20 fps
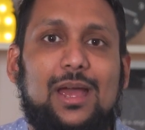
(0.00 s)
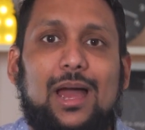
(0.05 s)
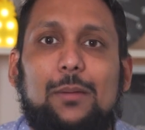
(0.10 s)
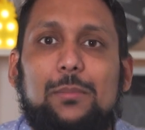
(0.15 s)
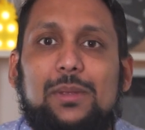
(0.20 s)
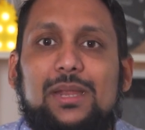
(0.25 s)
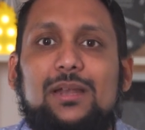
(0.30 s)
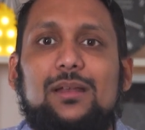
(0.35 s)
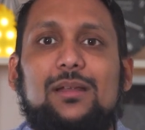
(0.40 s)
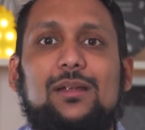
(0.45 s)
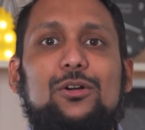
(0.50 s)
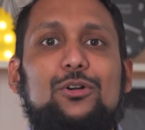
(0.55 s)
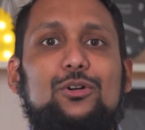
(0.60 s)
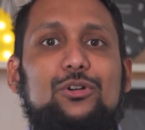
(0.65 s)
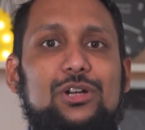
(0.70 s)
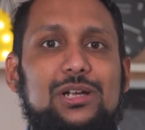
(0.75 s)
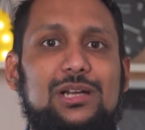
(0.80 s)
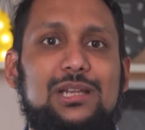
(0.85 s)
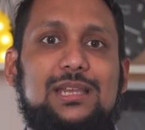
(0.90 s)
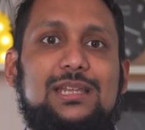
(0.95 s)
I mean,
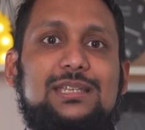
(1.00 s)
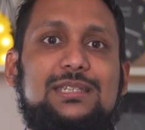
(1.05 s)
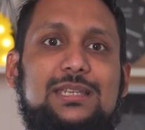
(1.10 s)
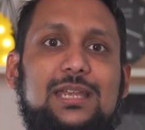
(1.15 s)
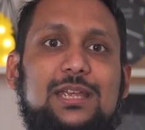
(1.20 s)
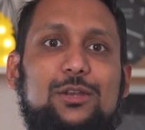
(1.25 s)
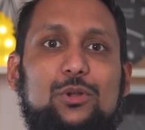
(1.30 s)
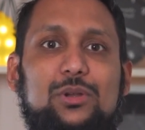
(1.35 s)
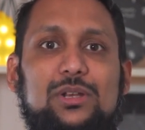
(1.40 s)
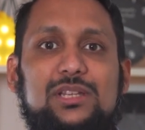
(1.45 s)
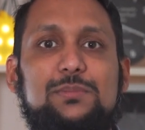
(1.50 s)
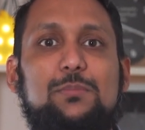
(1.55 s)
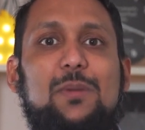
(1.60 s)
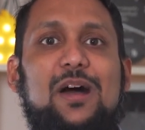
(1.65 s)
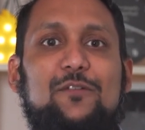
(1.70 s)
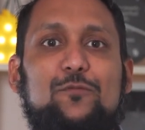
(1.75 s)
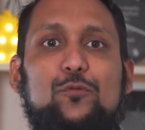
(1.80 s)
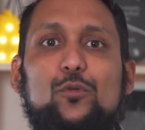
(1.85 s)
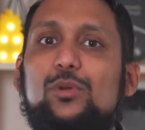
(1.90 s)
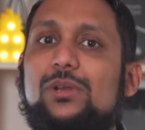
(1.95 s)
real estate on a
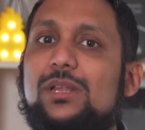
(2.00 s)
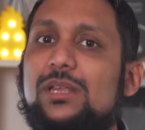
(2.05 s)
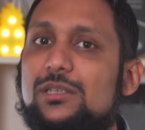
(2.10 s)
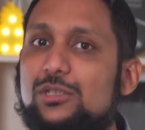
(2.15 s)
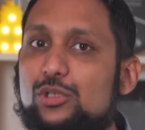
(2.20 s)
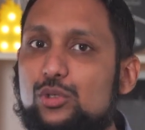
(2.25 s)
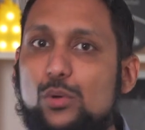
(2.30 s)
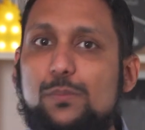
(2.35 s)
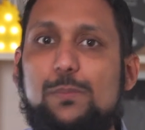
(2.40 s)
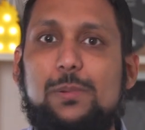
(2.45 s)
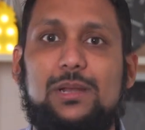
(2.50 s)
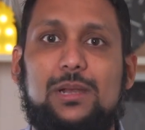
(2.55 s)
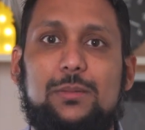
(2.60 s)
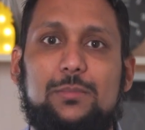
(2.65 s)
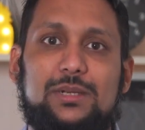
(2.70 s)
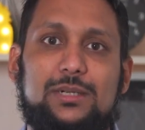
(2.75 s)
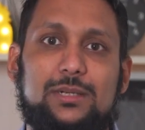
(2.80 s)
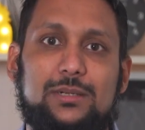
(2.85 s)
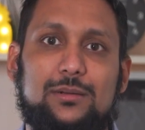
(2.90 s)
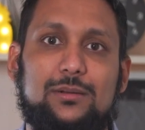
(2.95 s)
smartphone is super
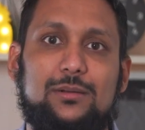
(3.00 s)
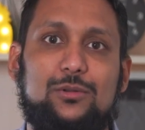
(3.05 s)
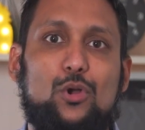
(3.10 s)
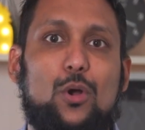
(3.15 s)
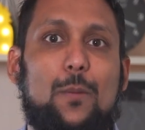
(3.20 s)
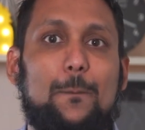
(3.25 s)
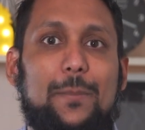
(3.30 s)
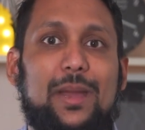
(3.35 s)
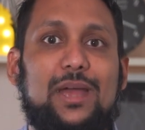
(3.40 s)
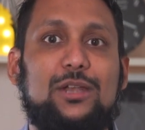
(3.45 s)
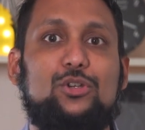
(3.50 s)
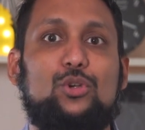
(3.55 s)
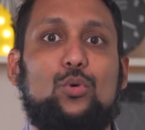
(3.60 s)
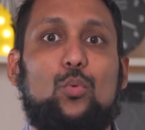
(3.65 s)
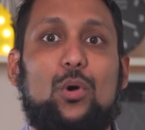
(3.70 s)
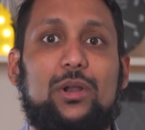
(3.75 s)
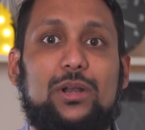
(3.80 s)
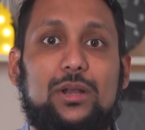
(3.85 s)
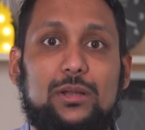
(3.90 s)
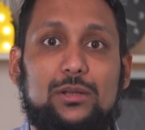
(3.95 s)
limited compared to
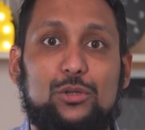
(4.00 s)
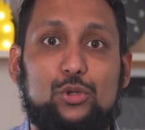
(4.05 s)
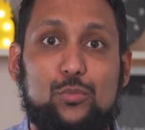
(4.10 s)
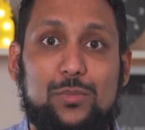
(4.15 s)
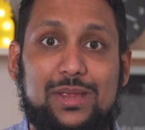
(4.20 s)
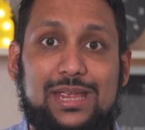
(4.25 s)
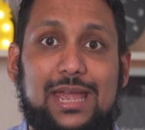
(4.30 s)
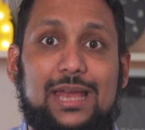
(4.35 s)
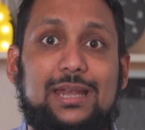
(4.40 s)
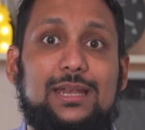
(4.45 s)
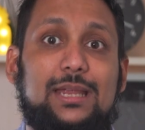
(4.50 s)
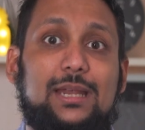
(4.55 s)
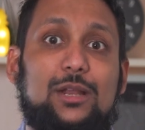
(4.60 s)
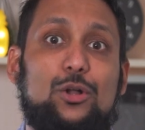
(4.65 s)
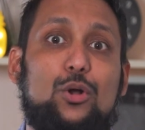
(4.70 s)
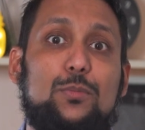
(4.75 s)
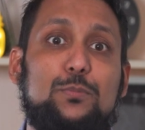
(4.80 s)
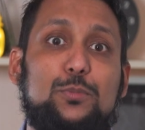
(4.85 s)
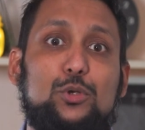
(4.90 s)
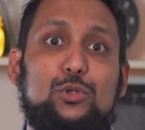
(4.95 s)
what you may get in a
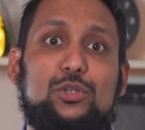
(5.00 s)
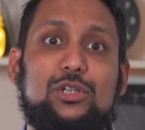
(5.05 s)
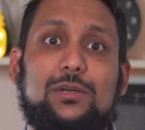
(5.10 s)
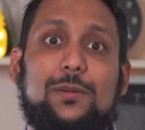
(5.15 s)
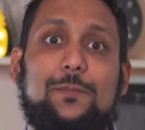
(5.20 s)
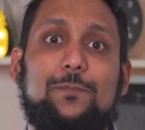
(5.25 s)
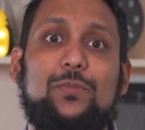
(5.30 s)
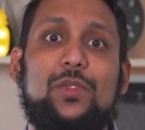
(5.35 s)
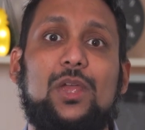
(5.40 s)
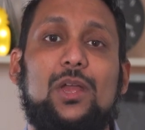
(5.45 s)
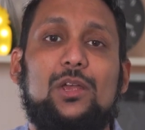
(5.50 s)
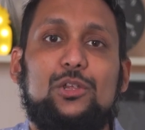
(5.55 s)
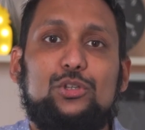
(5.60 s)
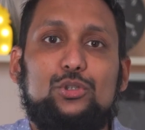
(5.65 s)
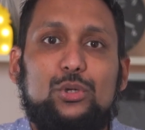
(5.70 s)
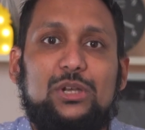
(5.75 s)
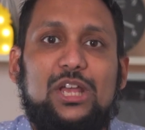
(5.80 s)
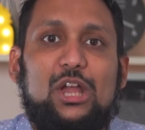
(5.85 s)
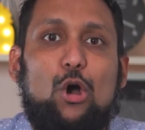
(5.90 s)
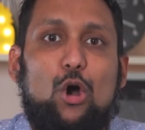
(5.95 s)
computer.
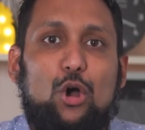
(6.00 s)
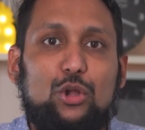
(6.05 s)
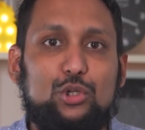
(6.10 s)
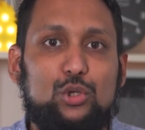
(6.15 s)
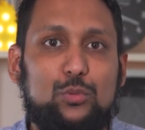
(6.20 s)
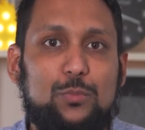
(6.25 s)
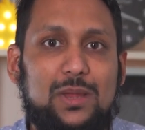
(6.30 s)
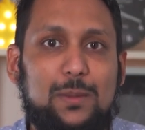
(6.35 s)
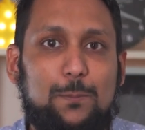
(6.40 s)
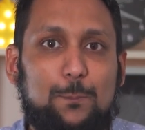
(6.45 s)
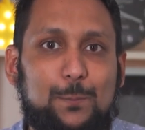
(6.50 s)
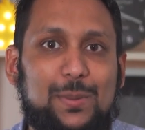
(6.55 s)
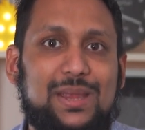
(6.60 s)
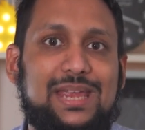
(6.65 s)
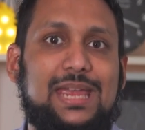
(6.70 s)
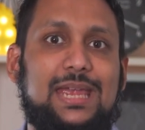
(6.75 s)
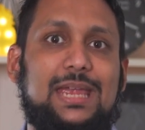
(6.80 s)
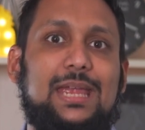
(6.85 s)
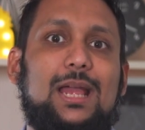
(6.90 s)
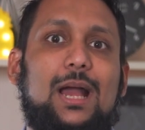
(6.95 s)
So they ought to be
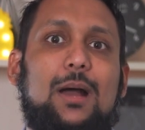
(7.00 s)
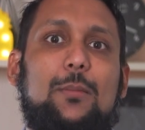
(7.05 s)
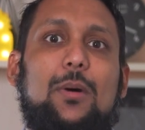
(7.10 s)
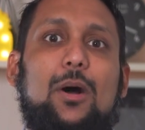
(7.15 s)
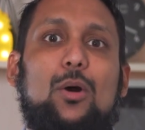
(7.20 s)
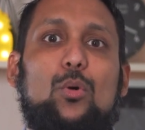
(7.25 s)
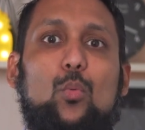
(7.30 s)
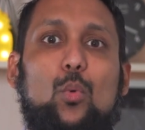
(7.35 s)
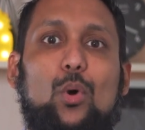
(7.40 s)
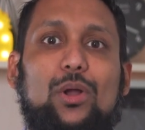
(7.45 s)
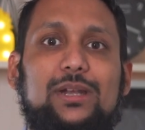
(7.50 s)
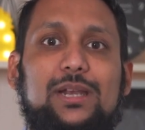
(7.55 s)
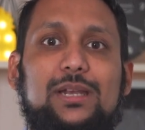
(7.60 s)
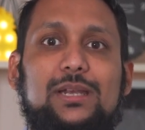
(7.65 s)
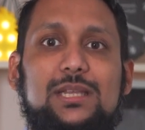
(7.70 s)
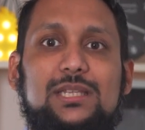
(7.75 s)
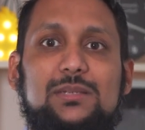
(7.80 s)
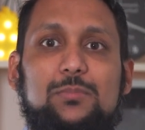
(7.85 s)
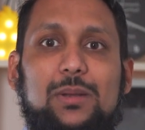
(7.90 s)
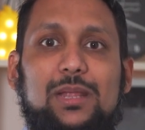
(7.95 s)
picky about what they
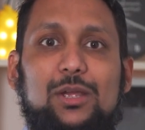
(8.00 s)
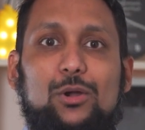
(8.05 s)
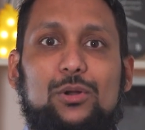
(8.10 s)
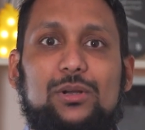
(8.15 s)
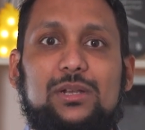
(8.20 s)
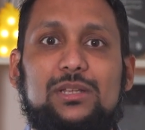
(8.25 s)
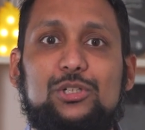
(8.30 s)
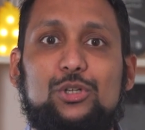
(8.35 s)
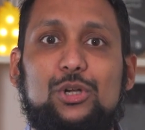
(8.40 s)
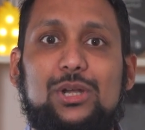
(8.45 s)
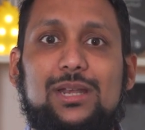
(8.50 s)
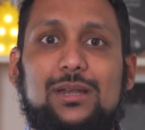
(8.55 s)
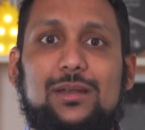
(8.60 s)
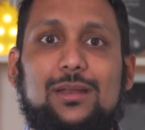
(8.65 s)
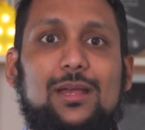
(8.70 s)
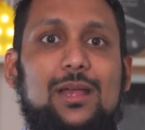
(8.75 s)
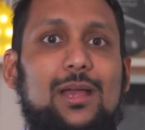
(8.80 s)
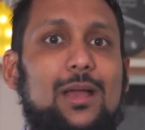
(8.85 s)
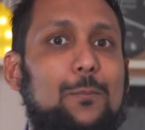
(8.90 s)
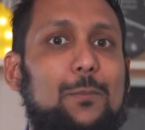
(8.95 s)
display on the screen.
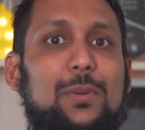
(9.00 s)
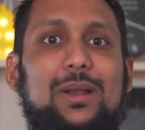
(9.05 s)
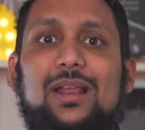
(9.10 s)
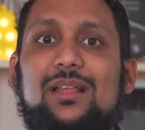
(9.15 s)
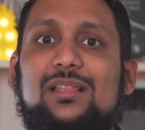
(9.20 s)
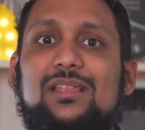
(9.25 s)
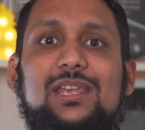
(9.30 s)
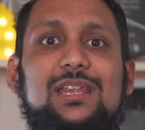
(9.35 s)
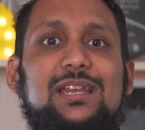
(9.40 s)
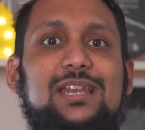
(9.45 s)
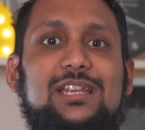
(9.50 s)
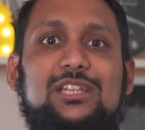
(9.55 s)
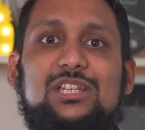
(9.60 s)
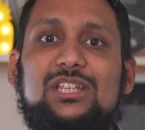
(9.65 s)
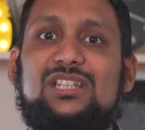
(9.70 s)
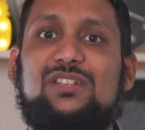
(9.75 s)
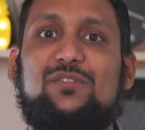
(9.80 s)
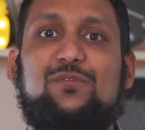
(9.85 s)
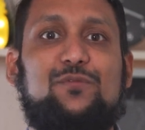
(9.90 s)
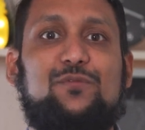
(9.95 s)
But I think they just